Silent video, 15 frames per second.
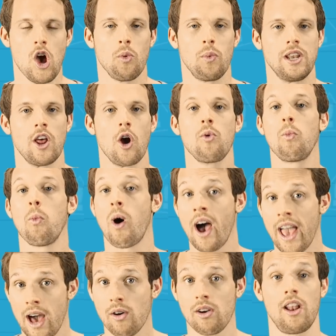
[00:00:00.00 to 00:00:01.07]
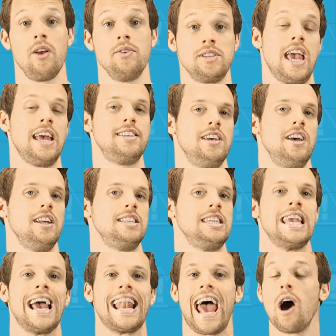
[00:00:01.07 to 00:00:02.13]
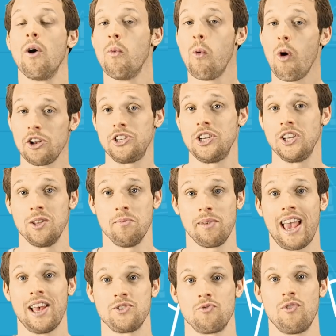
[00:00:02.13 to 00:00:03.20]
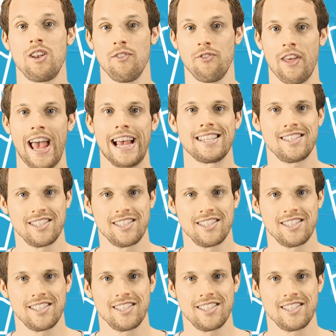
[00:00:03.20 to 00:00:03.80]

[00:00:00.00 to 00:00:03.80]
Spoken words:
We know why our clothes get dirty and how washing them gets rid of that.